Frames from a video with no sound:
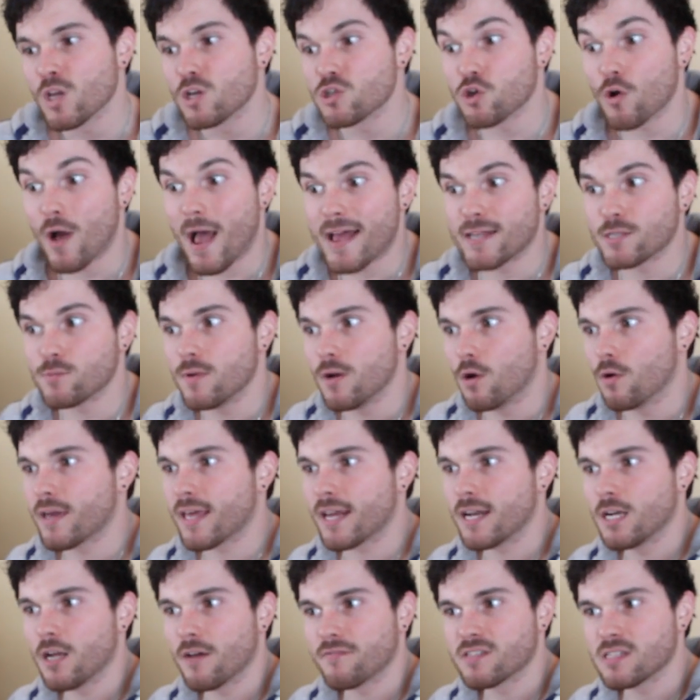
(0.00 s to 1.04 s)
So as we don't
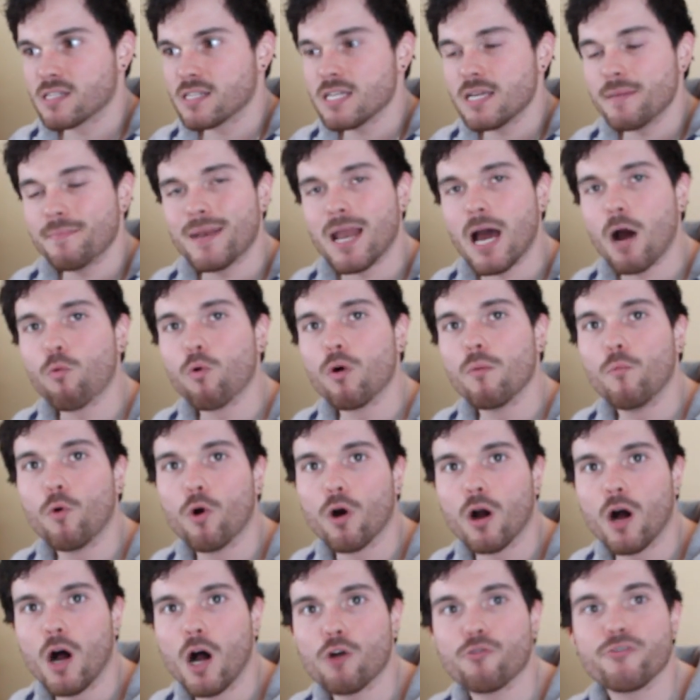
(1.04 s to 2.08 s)
get enough sleep, now we're
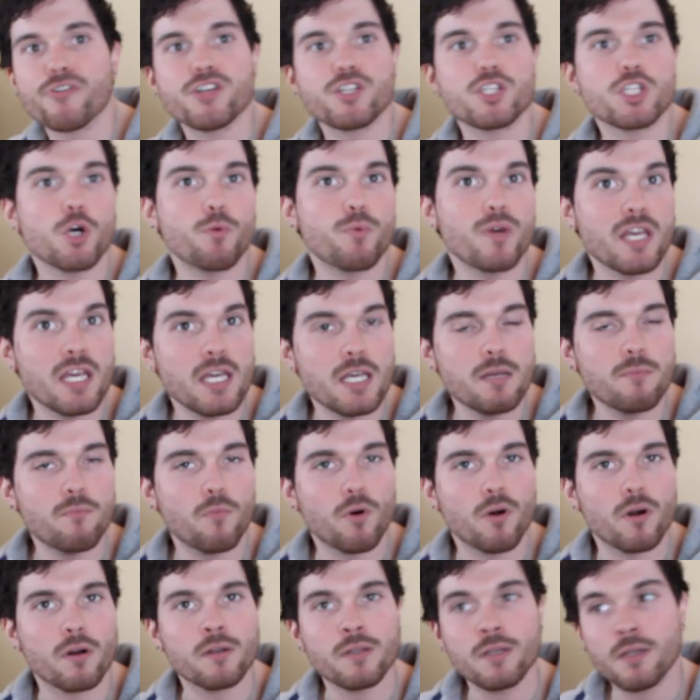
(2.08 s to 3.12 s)
more hungry, so we eat
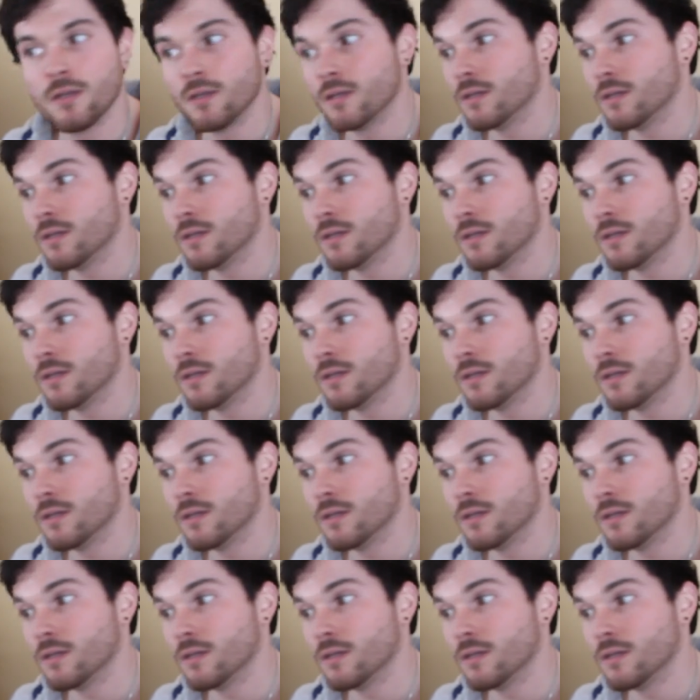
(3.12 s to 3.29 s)
more.